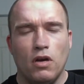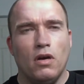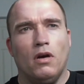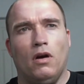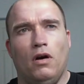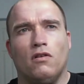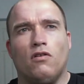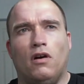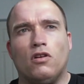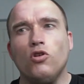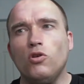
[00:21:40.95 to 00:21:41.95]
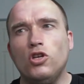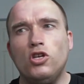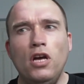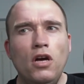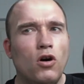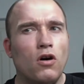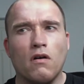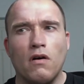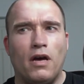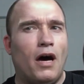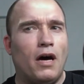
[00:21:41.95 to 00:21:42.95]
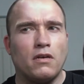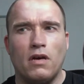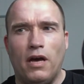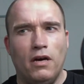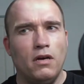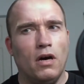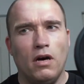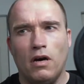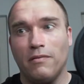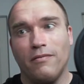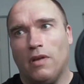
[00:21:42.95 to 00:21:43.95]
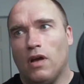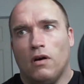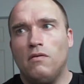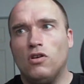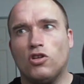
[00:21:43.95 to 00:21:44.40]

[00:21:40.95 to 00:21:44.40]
I tried to do the tea Earl Grey hot, and Mr.